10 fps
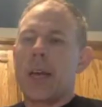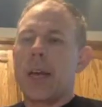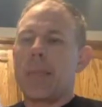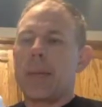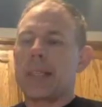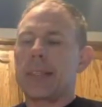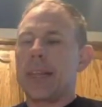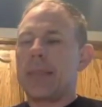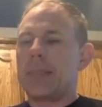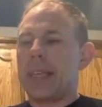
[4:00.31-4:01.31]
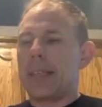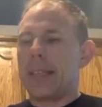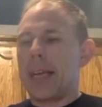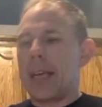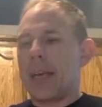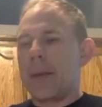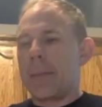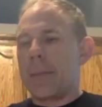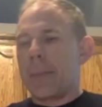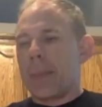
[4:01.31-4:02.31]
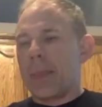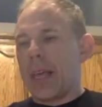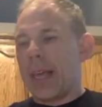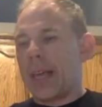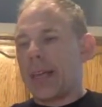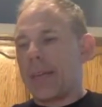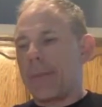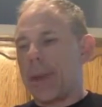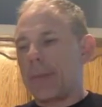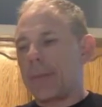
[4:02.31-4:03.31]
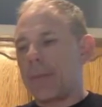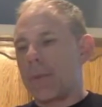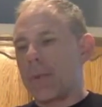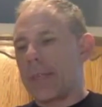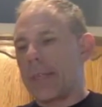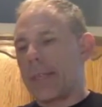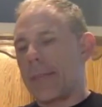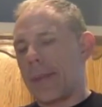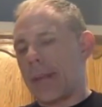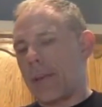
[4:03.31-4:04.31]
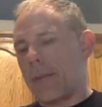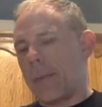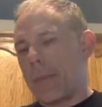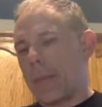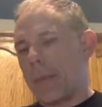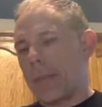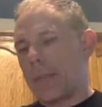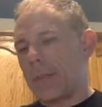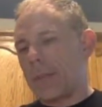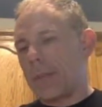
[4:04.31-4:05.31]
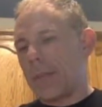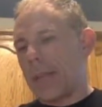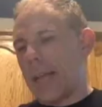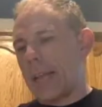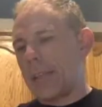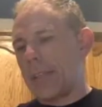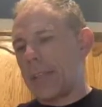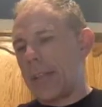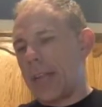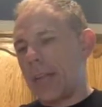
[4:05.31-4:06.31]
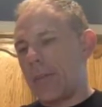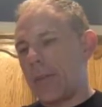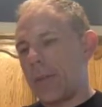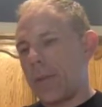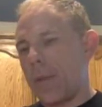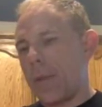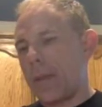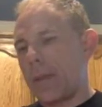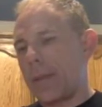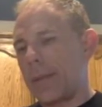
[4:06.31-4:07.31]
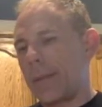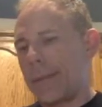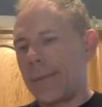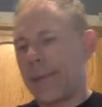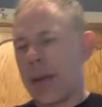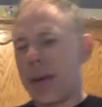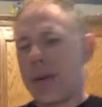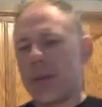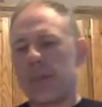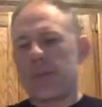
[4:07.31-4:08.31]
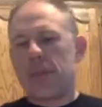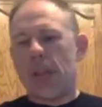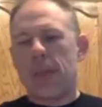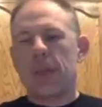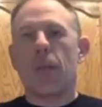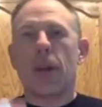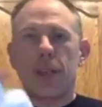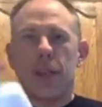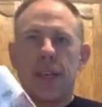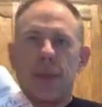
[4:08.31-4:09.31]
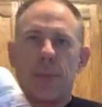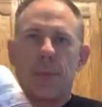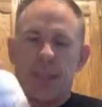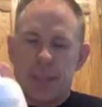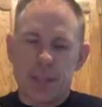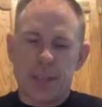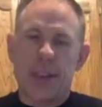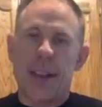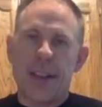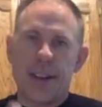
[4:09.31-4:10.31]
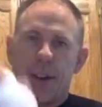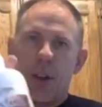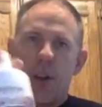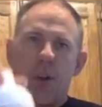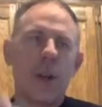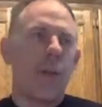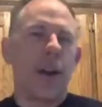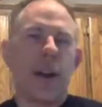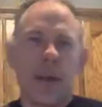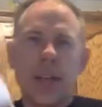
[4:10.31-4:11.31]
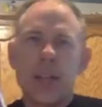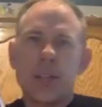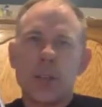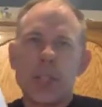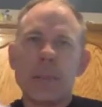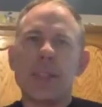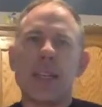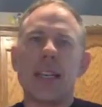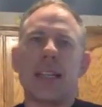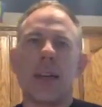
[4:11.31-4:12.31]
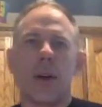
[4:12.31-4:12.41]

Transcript: It's MCT, and if I was more scientific, I would remember what that actually stands for at the moment. I know that if Jamie's watching, he'll be disgusted. I didn't know. But anyway, so it's MCT oil.